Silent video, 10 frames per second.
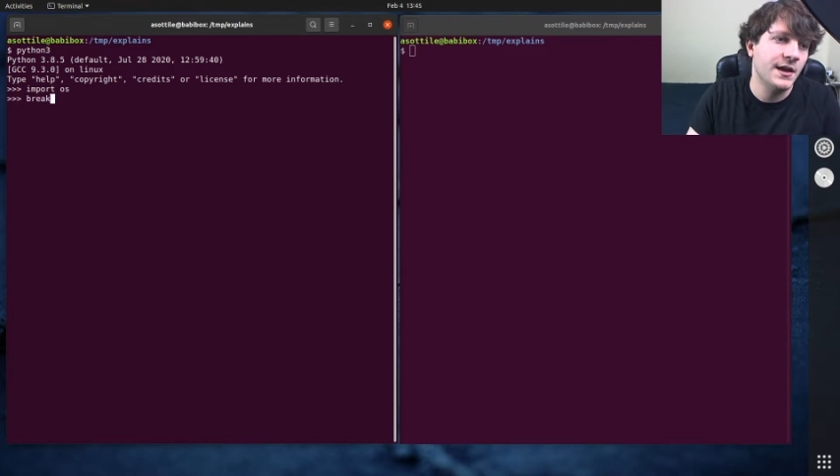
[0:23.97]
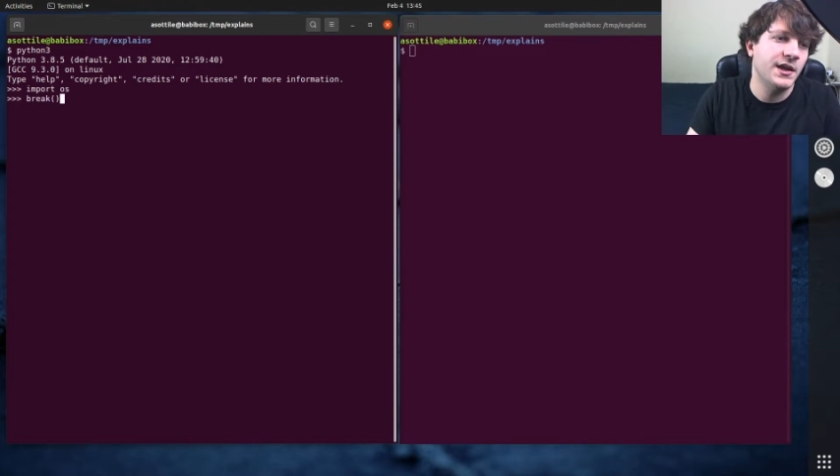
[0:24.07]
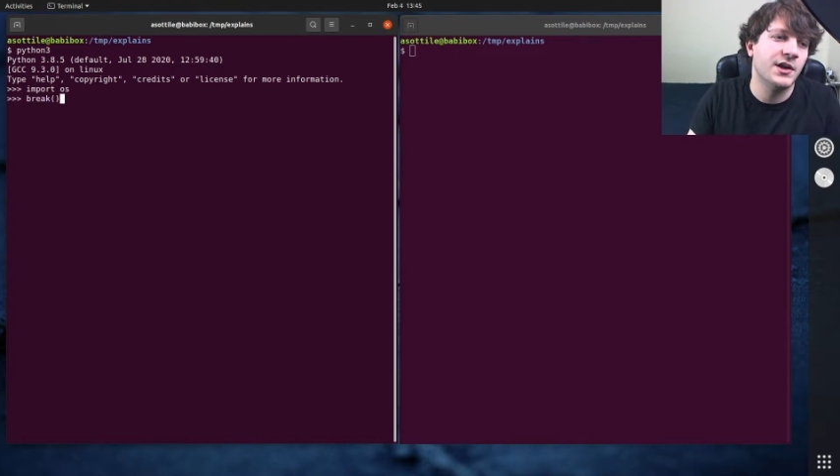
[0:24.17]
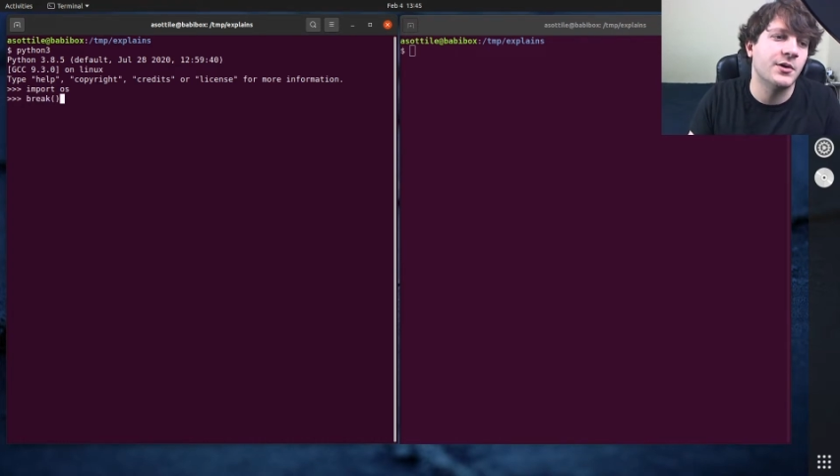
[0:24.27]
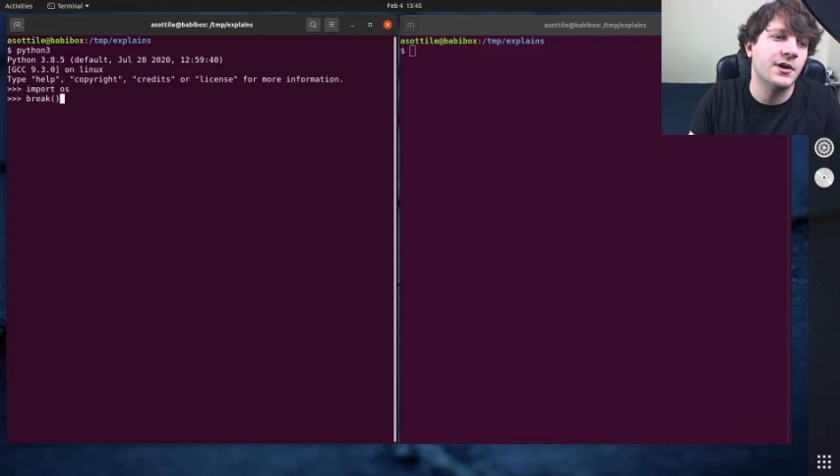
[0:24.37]

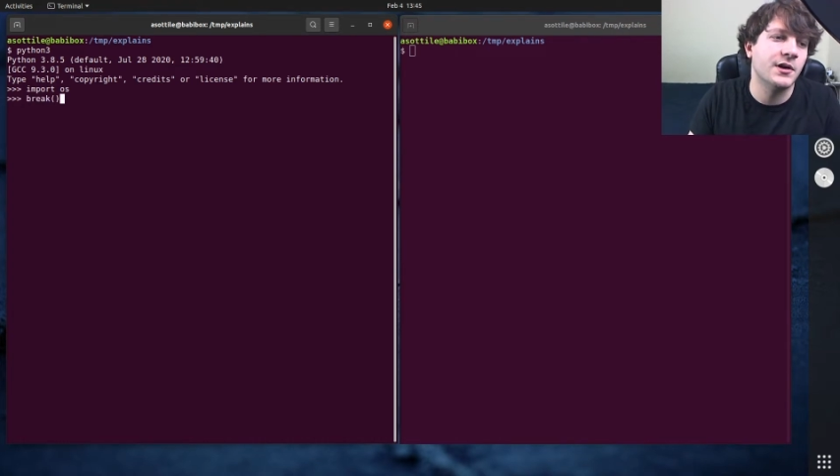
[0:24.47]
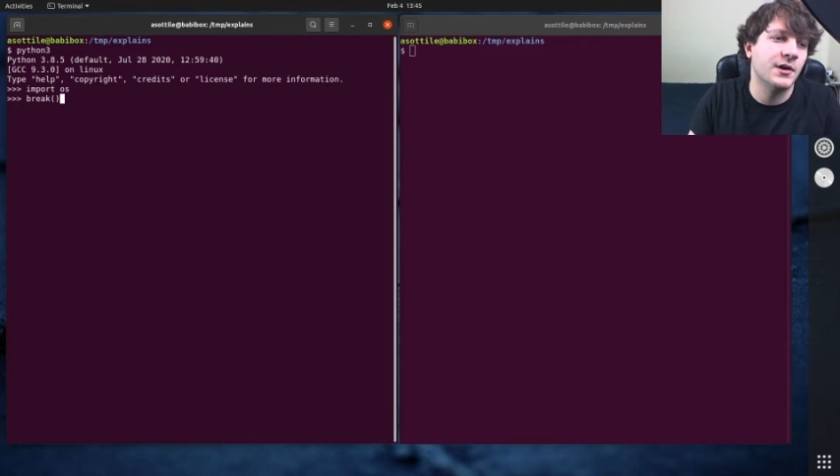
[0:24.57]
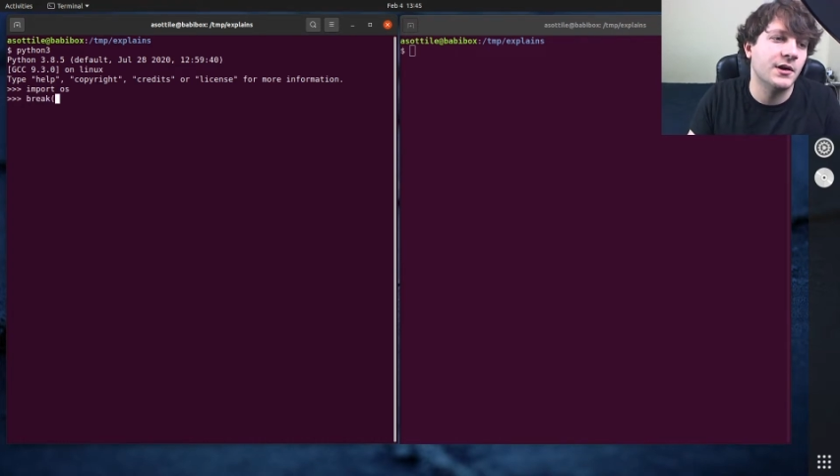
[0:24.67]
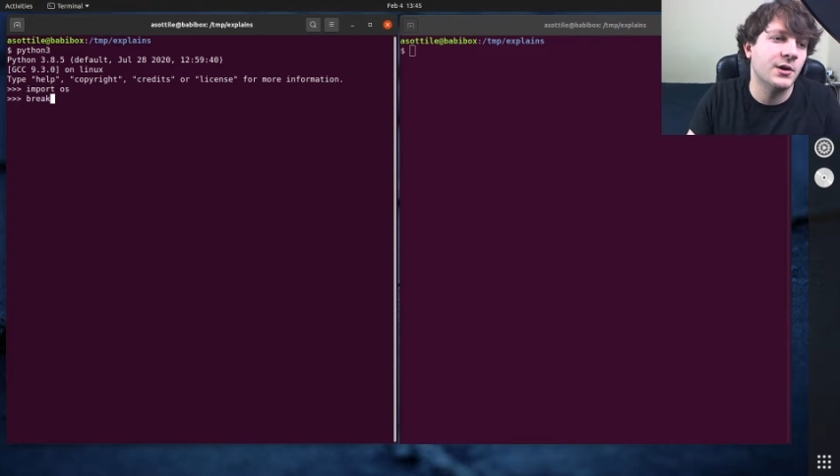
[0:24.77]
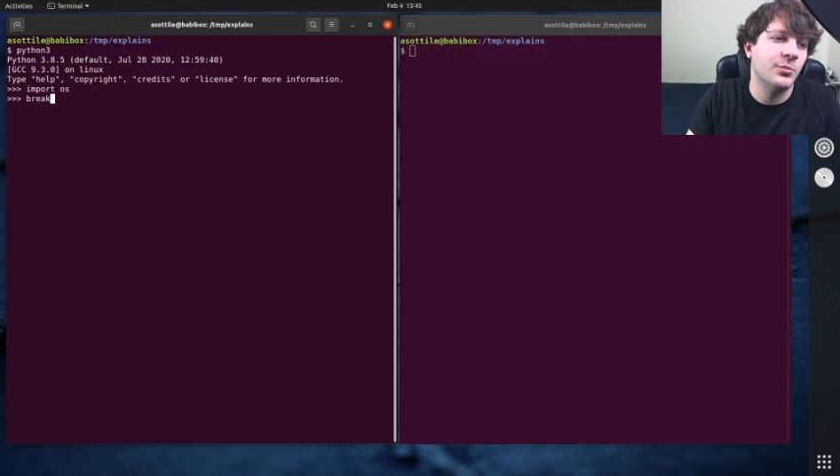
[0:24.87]
you know, our,
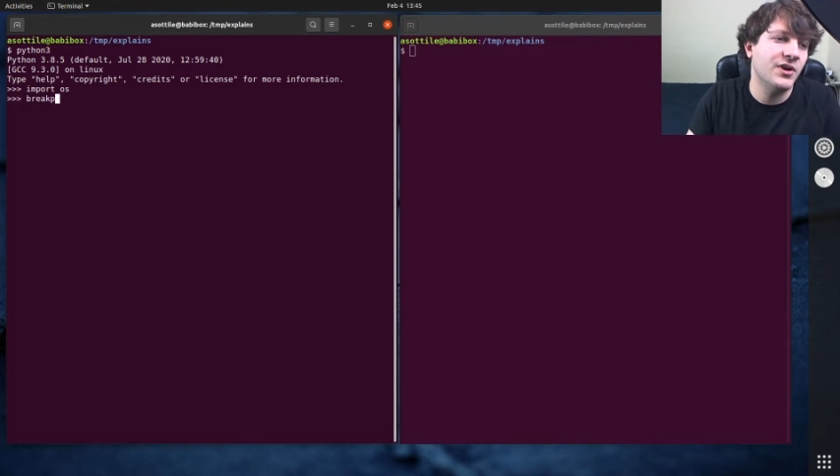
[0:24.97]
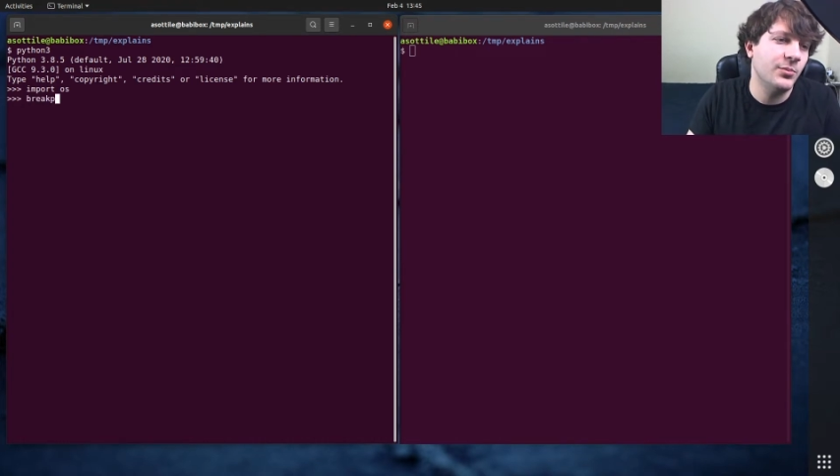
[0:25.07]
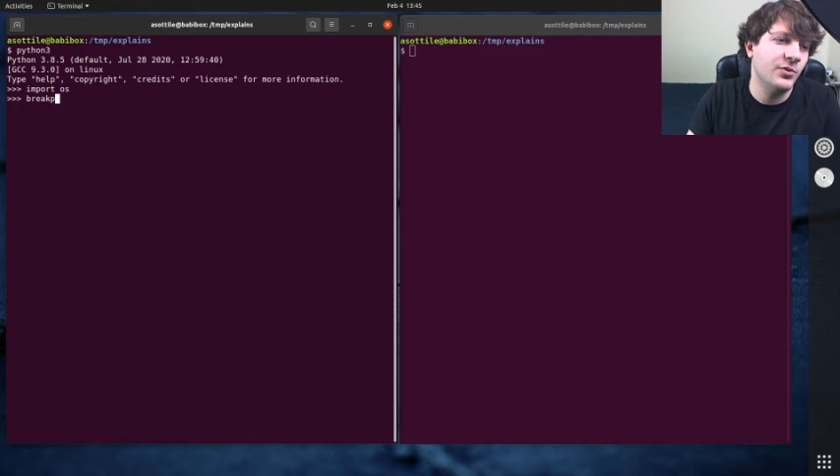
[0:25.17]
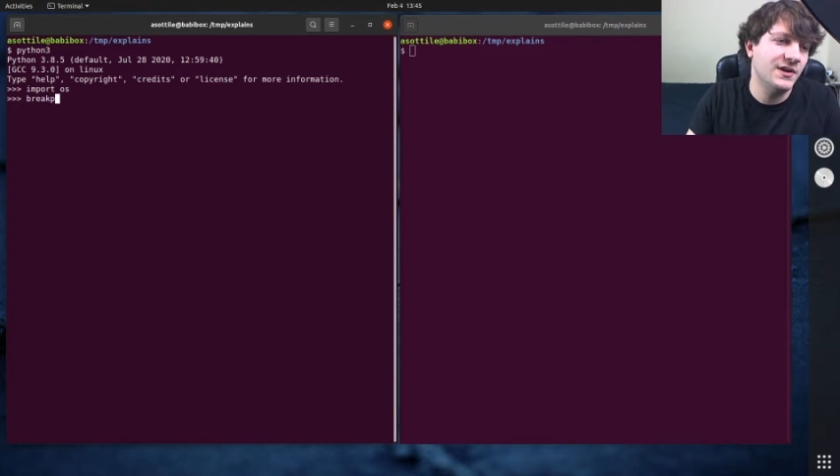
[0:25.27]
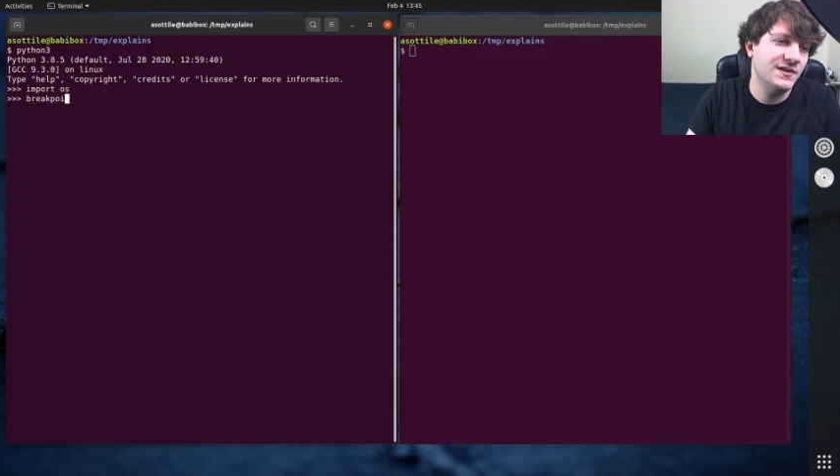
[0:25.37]
our
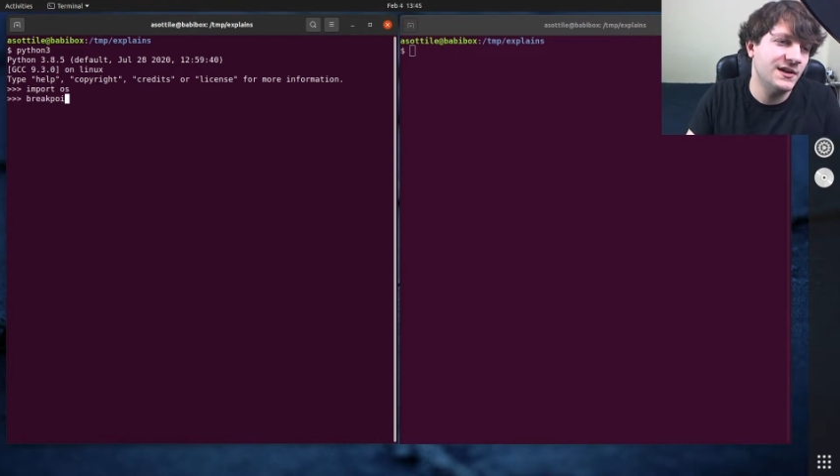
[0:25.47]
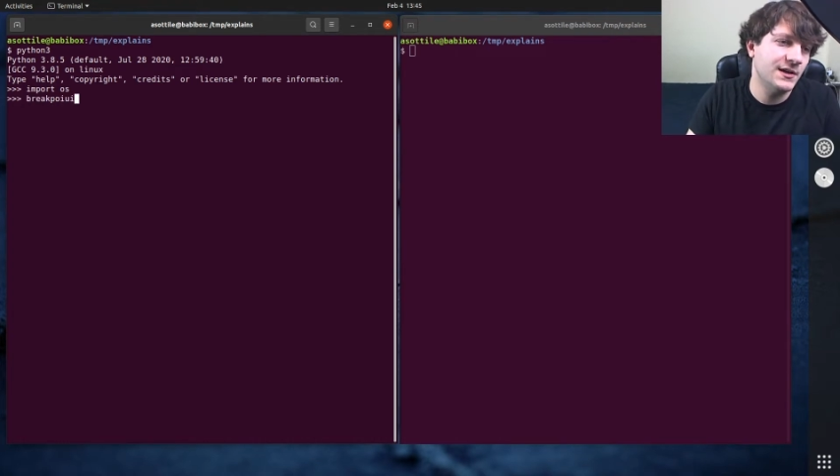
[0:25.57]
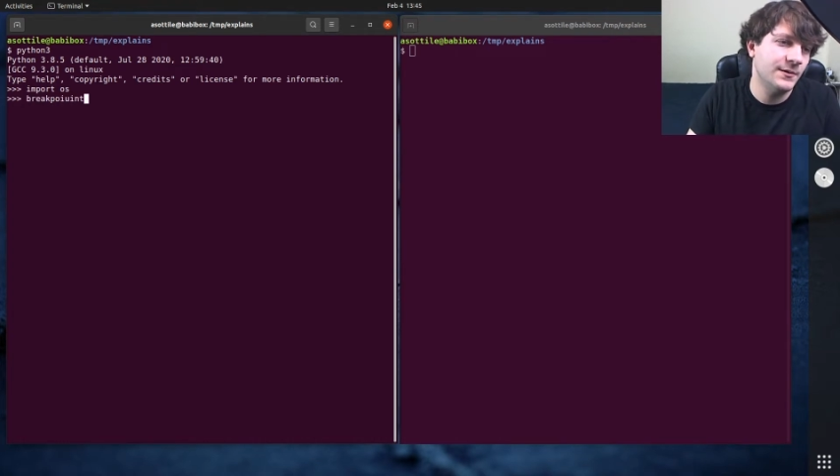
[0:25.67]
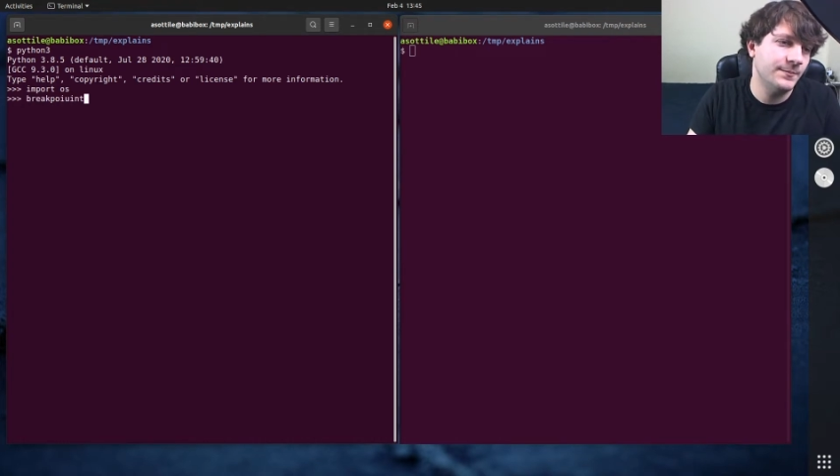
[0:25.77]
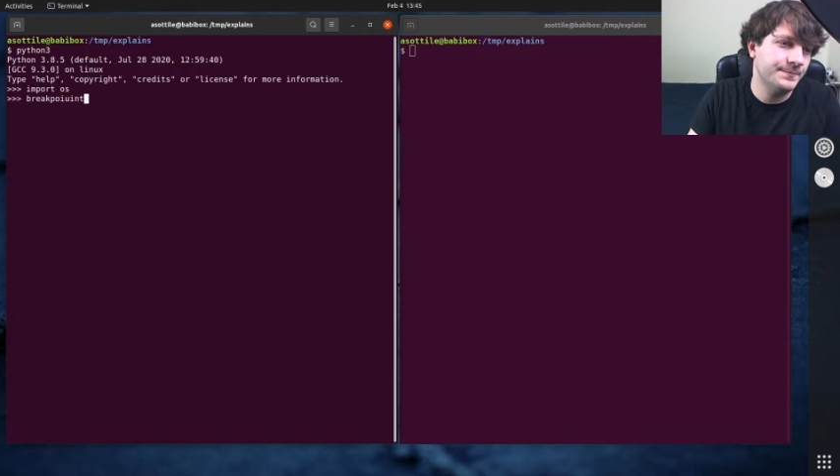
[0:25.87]
breakpoint
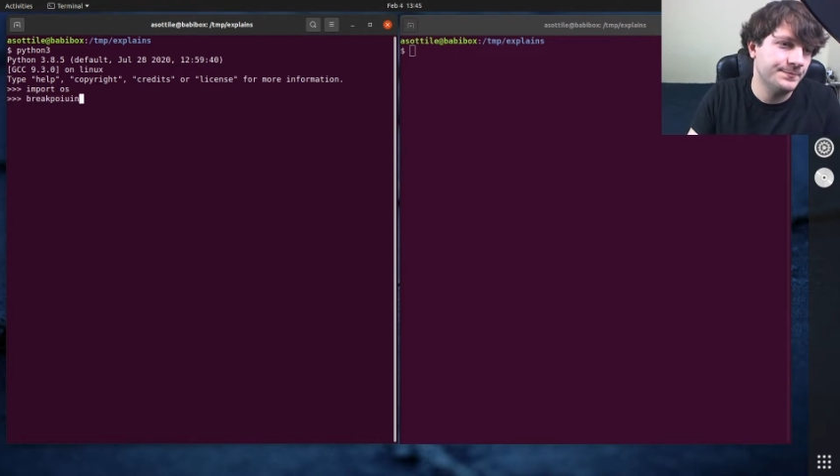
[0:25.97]
here,